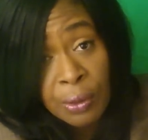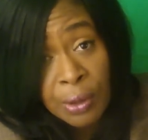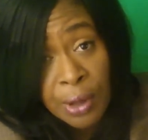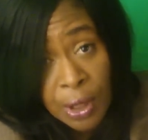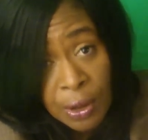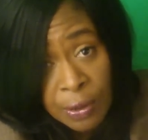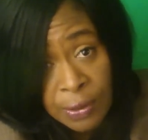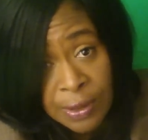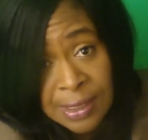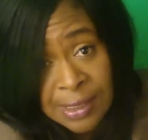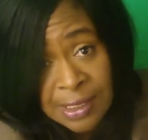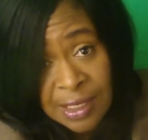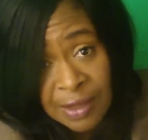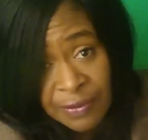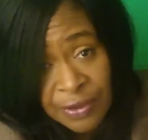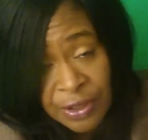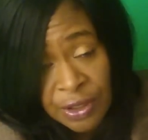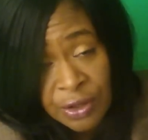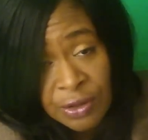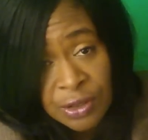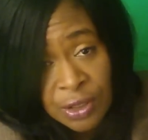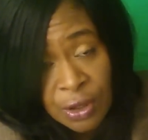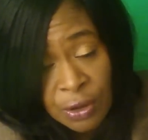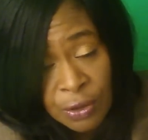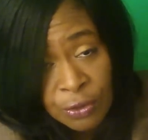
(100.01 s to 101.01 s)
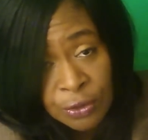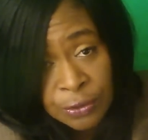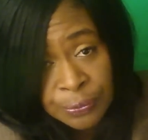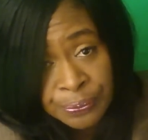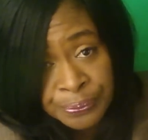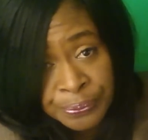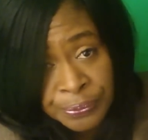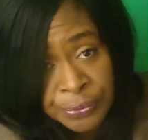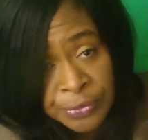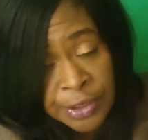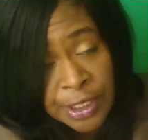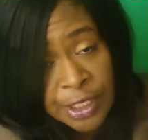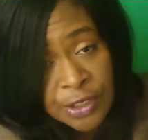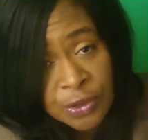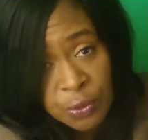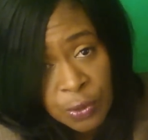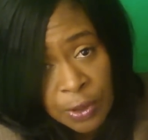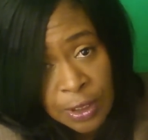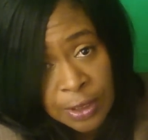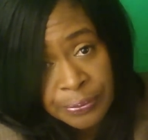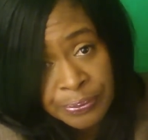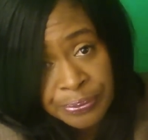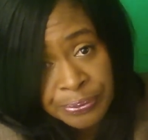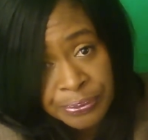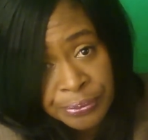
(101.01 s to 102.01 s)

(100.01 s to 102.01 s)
know it's 7 years old, guess what?